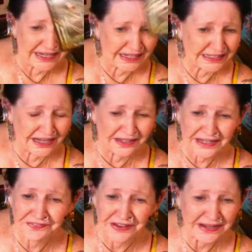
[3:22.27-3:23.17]
and, and
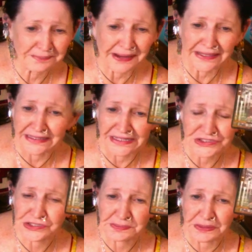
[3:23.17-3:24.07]
if anybody
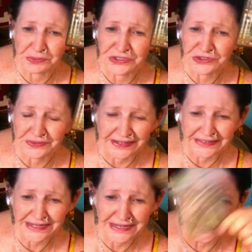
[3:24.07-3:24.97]
needs to be
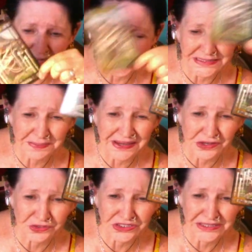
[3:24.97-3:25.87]
restricted, it needs to be
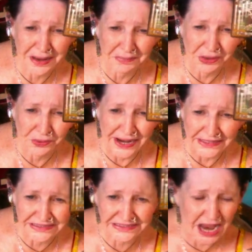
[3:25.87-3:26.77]
those
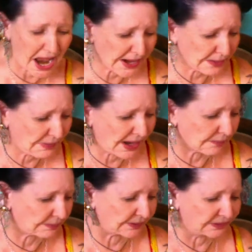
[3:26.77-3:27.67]
Democrats. Tie them
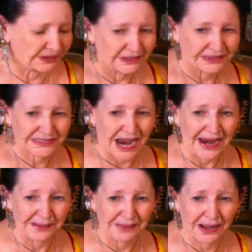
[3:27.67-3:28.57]
up. Tie
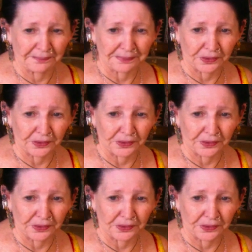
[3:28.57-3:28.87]
them up,